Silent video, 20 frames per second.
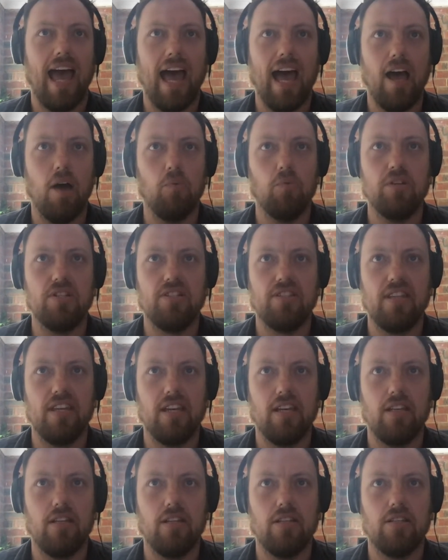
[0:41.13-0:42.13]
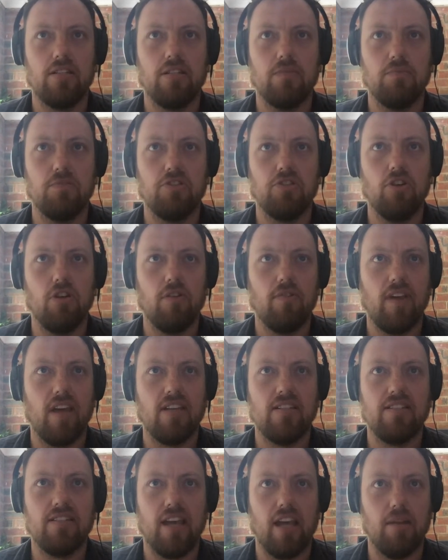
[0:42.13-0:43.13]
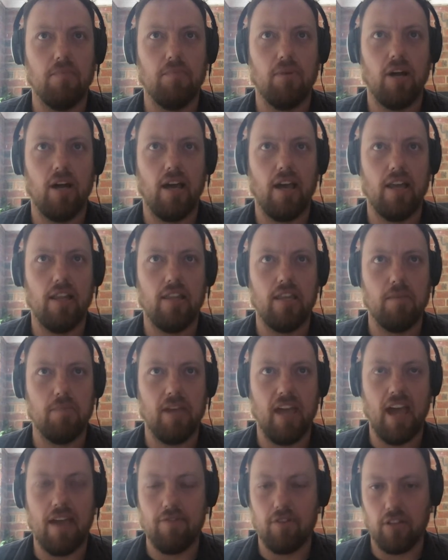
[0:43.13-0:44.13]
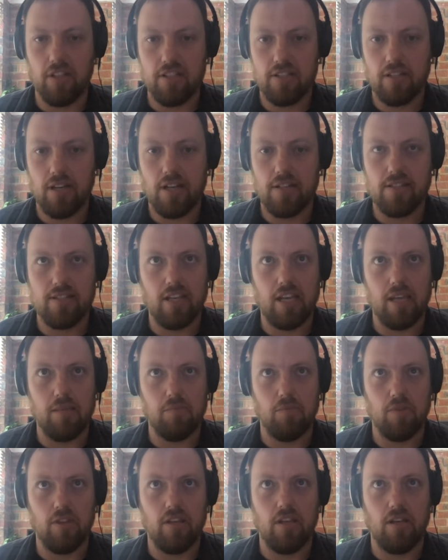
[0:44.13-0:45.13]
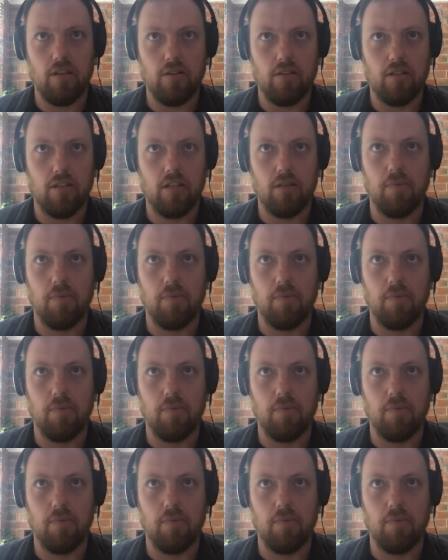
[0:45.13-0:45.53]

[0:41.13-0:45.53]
was that some surveys done by the Behavioural Insights team within